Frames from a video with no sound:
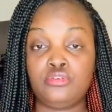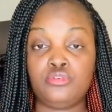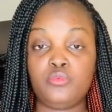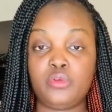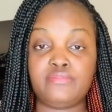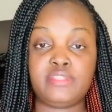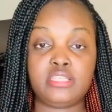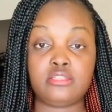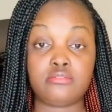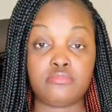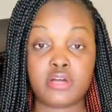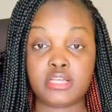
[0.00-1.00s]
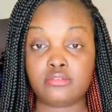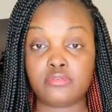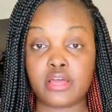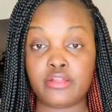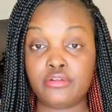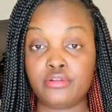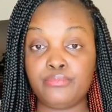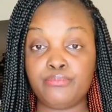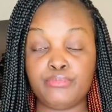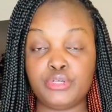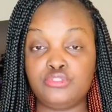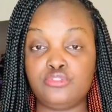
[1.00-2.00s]
with this rice water,
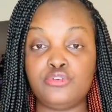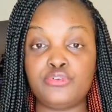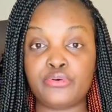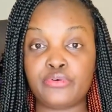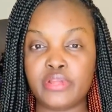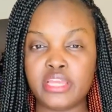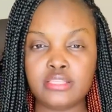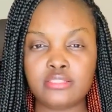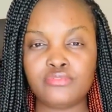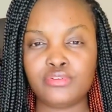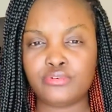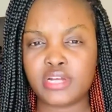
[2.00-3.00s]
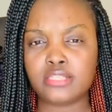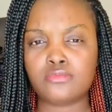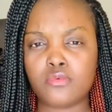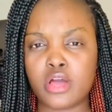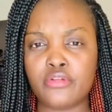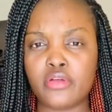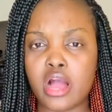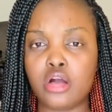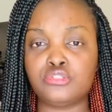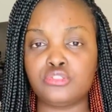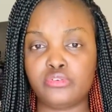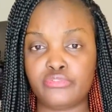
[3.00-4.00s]
but don't rinse the rice water
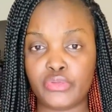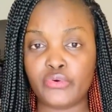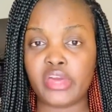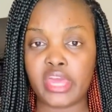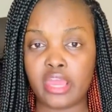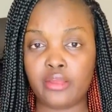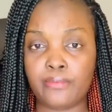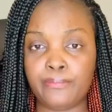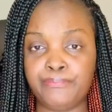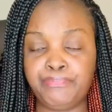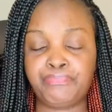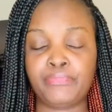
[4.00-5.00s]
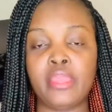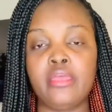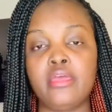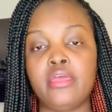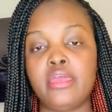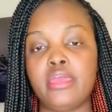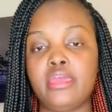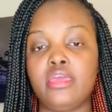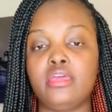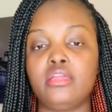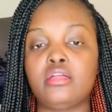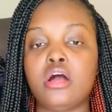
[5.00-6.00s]
out of your hair.
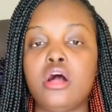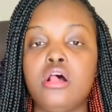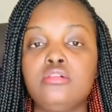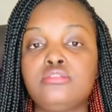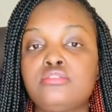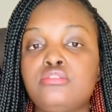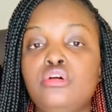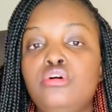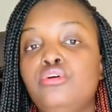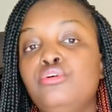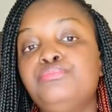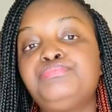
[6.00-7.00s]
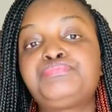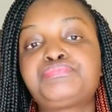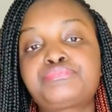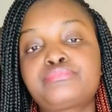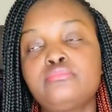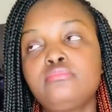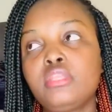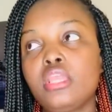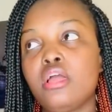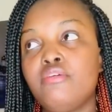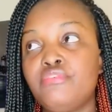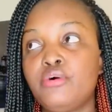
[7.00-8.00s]
And also,
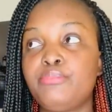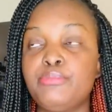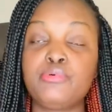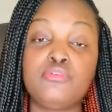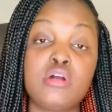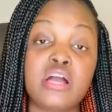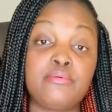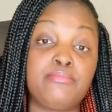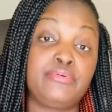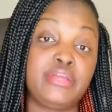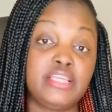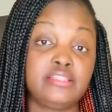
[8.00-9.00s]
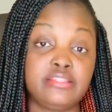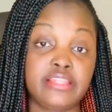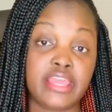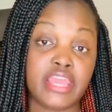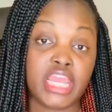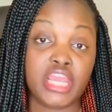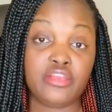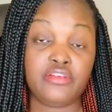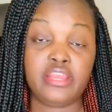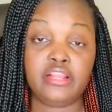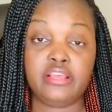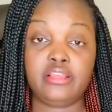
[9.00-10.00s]
for people who have braids in their hair
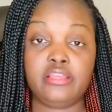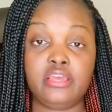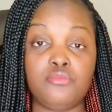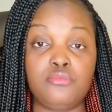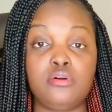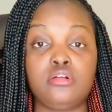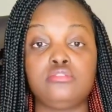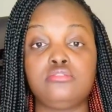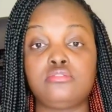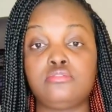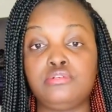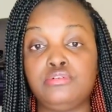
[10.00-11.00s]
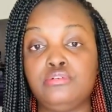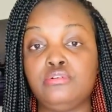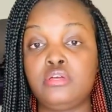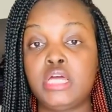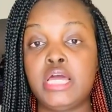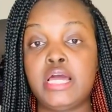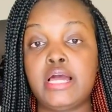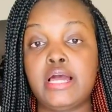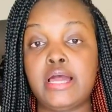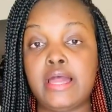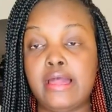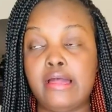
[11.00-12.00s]
and then they want to
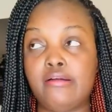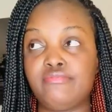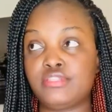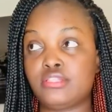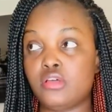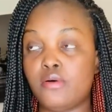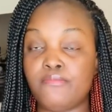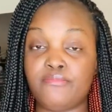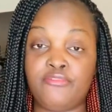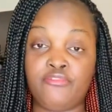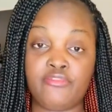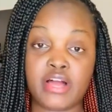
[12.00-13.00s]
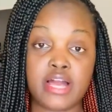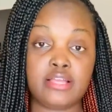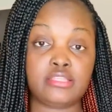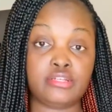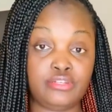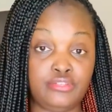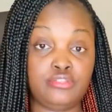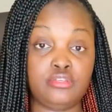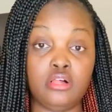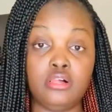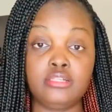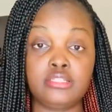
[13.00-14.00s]
have some fast
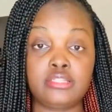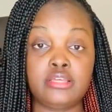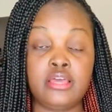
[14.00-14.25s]
results,